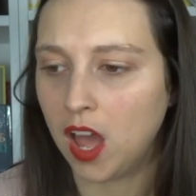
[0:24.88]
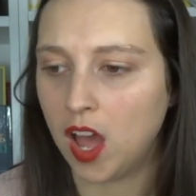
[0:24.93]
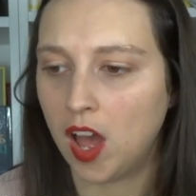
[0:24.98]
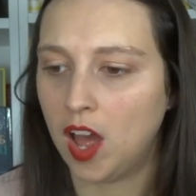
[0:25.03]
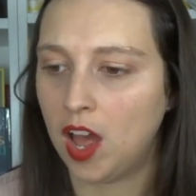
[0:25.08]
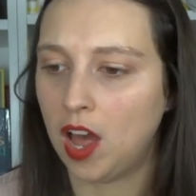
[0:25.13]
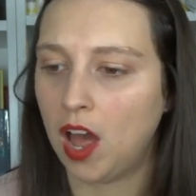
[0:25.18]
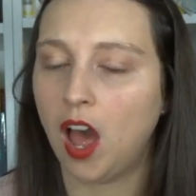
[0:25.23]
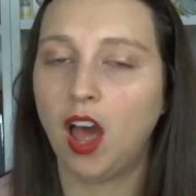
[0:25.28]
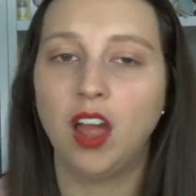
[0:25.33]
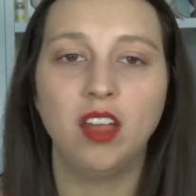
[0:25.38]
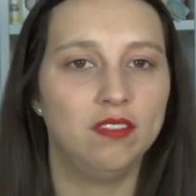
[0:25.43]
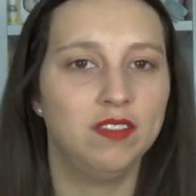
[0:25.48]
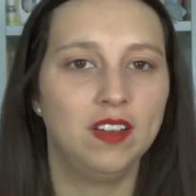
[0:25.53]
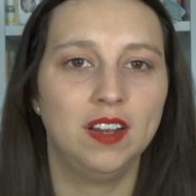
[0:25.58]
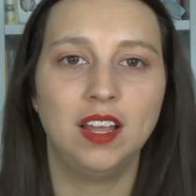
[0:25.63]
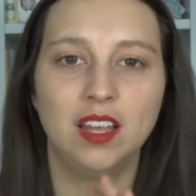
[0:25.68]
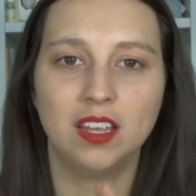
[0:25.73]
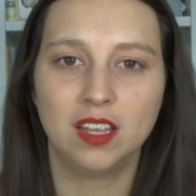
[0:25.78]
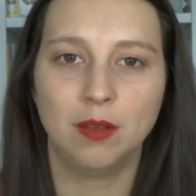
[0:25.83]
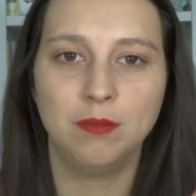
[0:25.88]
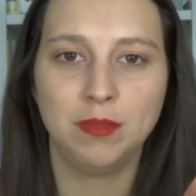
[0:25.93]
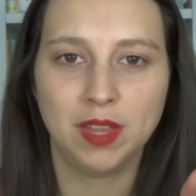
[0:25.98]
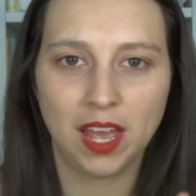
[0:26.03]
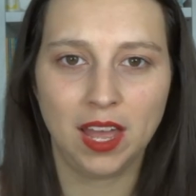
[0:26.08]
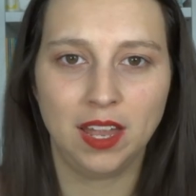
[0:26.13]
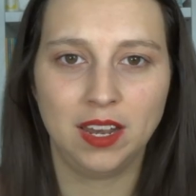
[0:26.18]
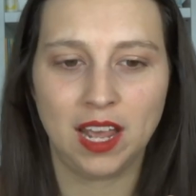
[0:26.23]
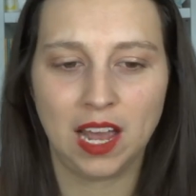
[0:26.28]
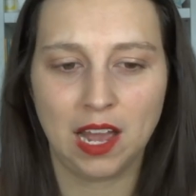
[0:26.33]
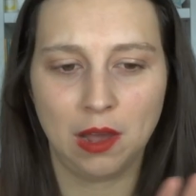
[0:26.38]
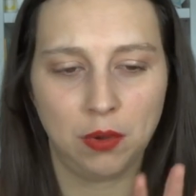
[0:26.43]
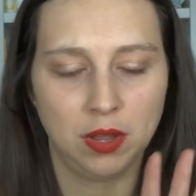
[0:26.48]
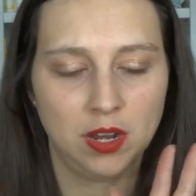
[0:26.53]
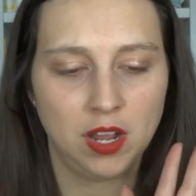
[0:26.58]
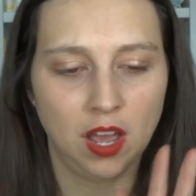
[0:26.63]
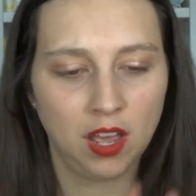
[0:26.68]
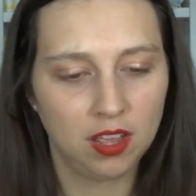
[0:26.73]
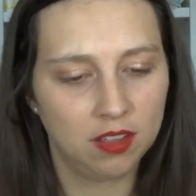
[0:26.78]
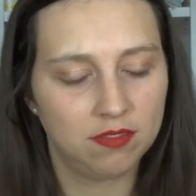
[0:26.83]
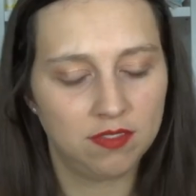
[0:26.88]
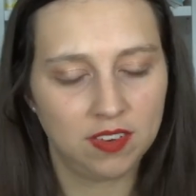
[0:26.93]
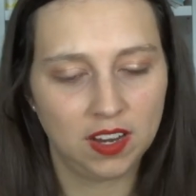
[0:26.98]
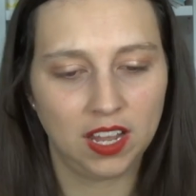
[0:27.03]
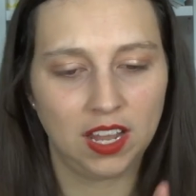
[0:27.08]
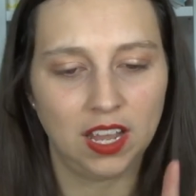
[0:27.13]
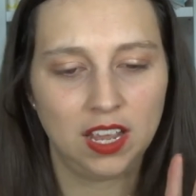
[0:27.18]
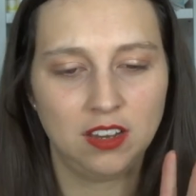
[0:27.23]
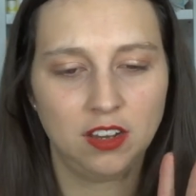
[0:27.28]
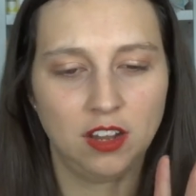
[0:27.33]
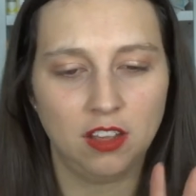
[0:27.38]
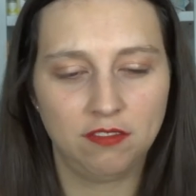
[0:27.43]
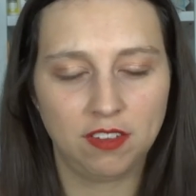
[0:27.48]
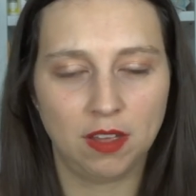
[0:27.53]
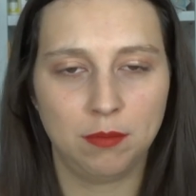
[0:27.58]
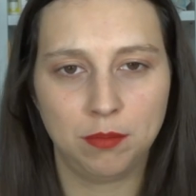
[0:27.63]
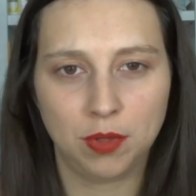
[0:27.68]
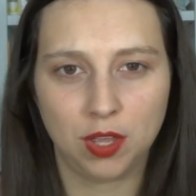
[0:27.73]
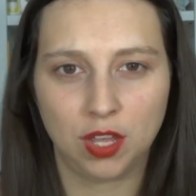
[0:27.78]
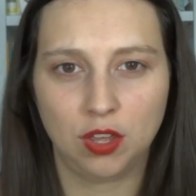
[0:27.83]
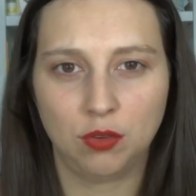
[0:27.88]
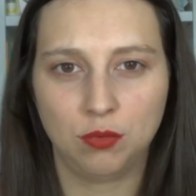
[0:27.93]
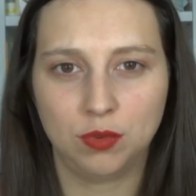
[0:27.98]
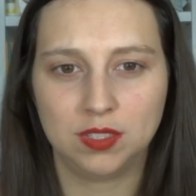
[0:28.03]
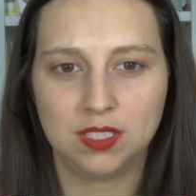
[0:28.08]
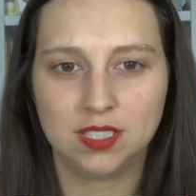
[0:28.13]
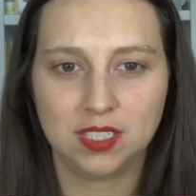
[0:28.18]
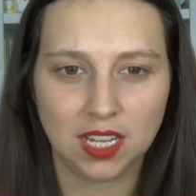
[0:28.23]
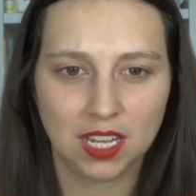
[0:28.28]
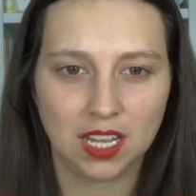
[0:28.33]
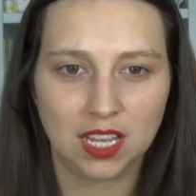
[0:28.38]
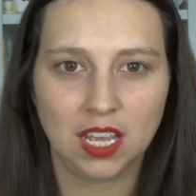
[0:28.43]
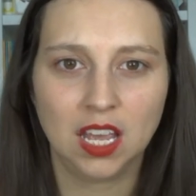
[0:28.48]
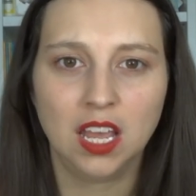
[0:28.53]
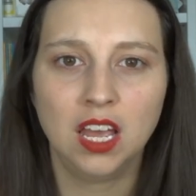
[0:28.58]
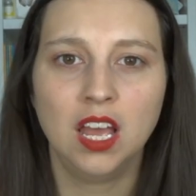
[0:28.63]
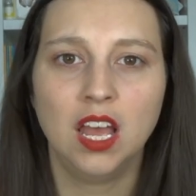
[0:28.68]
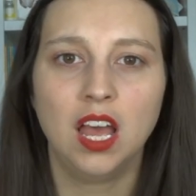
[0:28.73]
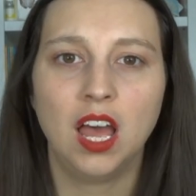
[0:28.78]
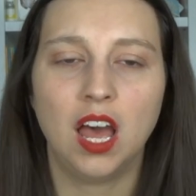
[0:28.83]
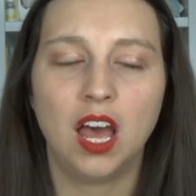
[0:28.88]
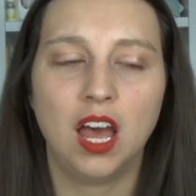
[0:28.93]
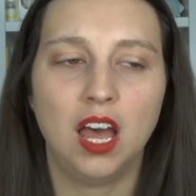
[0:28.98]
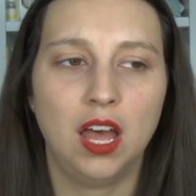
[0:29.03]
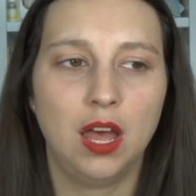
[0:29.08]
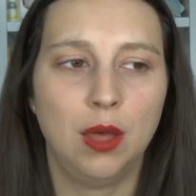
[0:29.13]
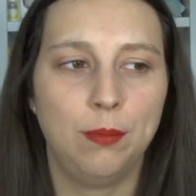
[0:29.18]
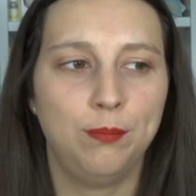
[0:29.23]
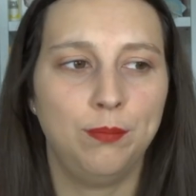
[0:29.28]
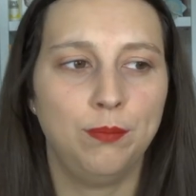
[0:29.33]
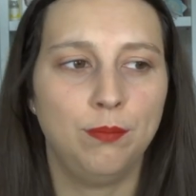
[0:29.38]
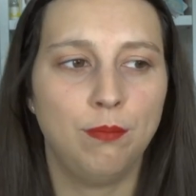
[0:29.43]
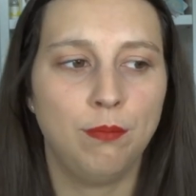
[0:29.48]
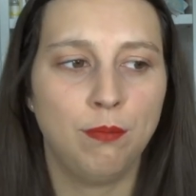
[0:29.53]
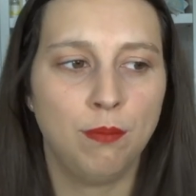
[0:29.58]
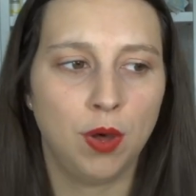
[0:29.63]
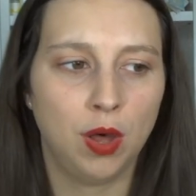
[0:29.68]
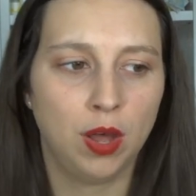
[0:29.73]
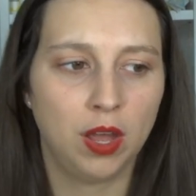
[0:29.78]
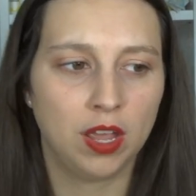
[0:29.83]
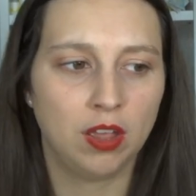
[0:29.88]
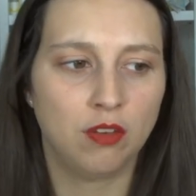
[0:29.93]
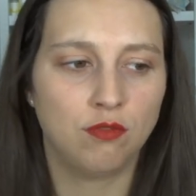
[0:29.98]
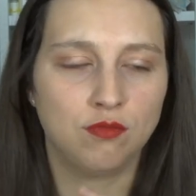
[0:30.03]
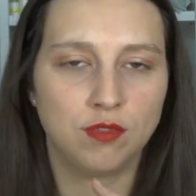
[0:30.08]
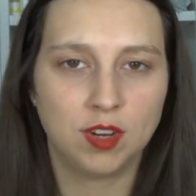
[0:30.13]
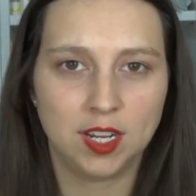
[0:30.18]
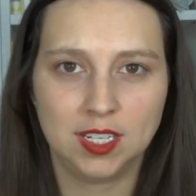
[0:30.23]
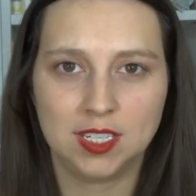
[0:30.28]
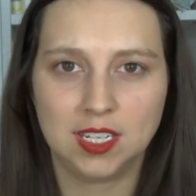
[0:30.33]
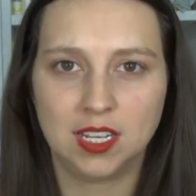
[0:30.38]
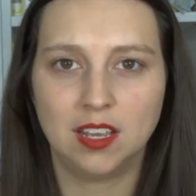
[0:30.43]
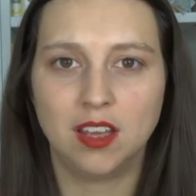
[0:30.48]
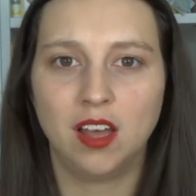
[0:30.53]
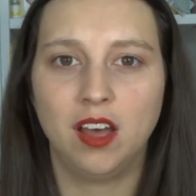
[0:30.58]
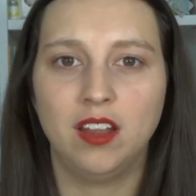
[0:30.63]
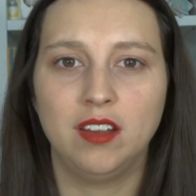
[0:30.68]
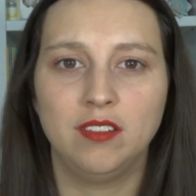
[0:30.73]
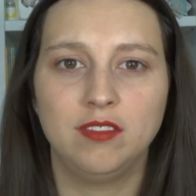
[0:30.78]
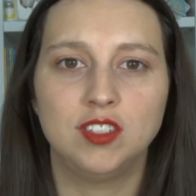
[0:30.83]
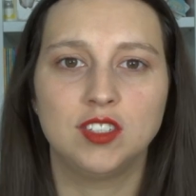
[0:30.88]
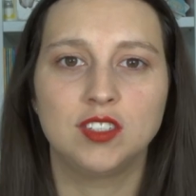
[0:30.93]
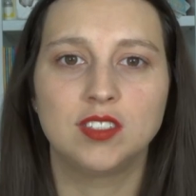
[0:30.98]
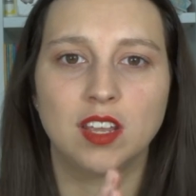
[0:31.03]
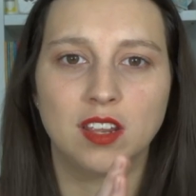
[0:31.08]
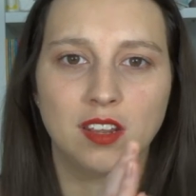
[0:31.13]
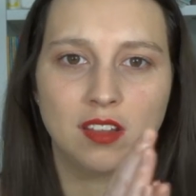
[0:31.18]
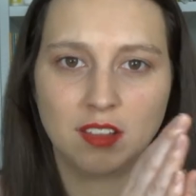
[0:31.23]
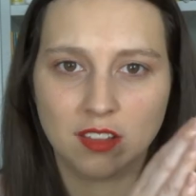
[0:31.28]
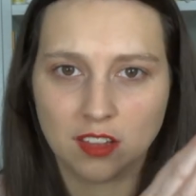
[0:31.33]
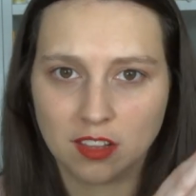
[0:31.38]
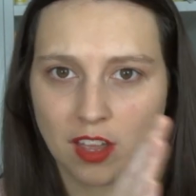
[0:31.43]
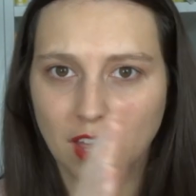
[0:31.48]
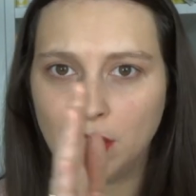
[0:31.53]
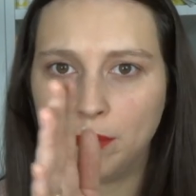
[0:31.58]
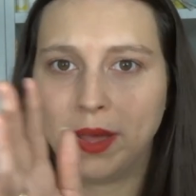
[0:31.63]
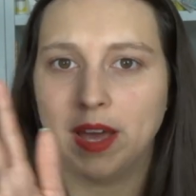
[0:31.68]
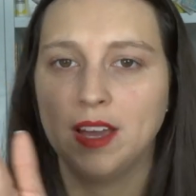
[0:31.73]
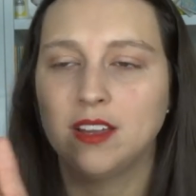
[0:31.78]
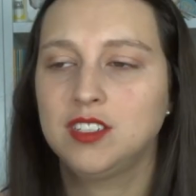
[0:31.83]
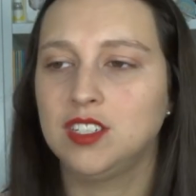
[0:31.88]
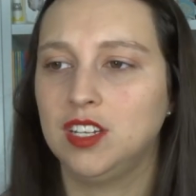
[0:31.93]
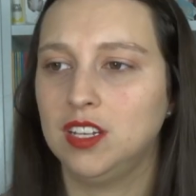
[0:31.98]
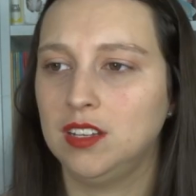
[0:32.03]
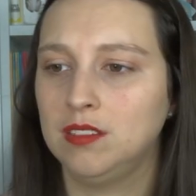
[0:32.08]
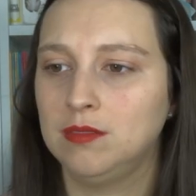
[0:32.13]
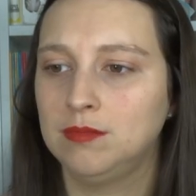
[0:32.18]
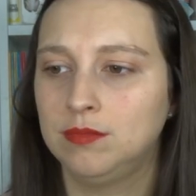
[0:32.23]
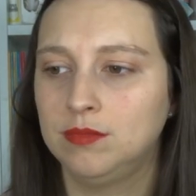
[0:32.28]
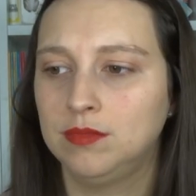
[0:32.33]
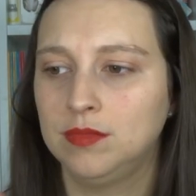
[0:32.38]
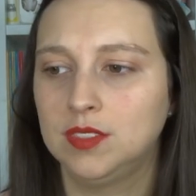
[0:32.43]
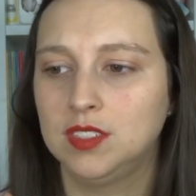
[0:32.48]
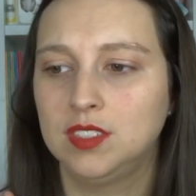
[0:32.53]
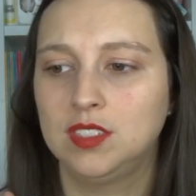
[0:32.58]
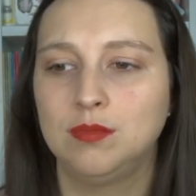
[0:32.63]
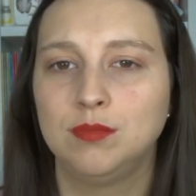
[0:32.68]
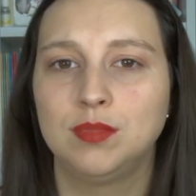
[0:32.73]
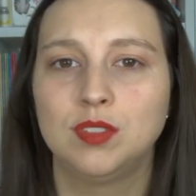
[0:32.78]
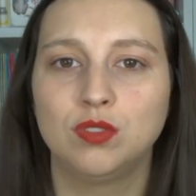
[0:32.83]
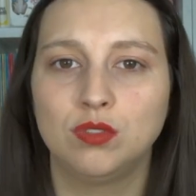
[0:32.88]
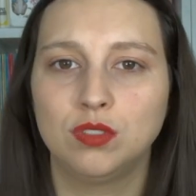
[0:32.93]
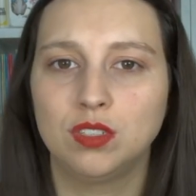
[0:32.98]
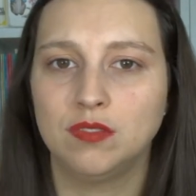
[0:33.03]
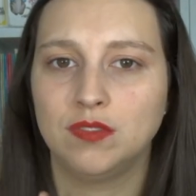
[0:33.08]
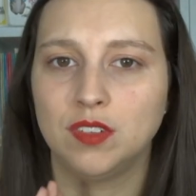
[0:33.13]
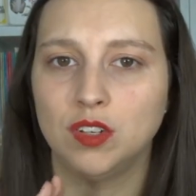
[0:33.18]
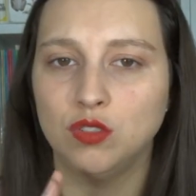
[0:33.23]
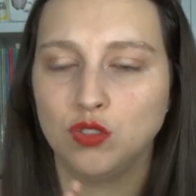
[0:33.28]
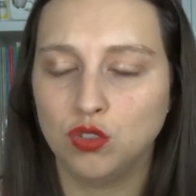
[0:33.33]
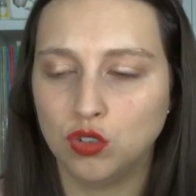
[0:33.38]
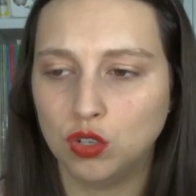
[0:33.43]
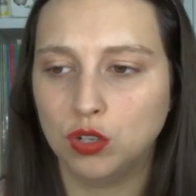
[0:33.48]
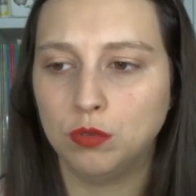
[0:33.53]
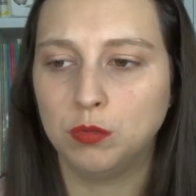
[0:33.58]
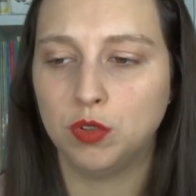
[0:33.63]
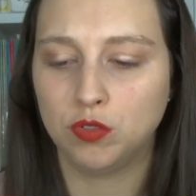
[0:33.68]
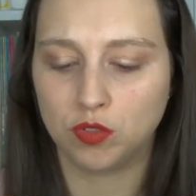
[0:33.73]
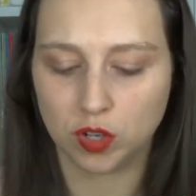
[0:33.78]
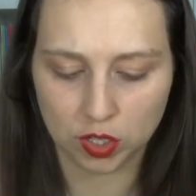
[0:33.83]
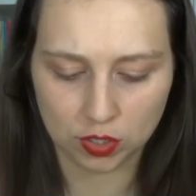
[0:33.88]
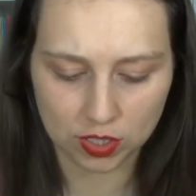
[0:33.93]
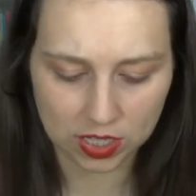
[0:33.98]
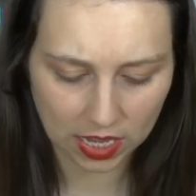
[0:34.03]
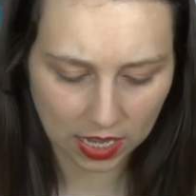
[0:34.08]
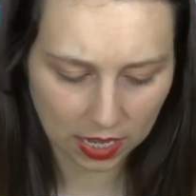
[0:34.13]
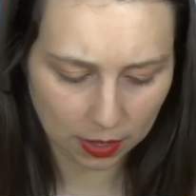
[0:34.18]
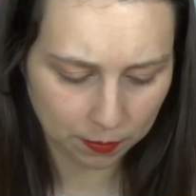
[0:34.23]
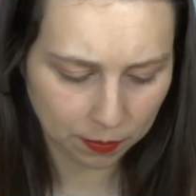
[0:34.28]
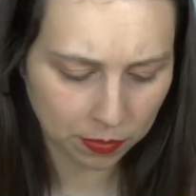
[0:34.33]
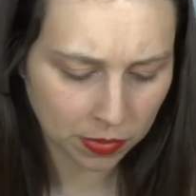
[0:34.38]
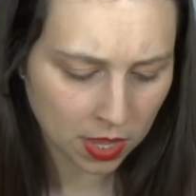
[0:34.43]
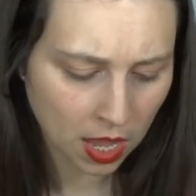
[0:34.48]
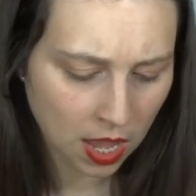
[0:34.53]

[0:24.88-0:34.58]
I feel like I'm there now, and hopefully in November you will see my reading kind of just go back to some sort of normal routine.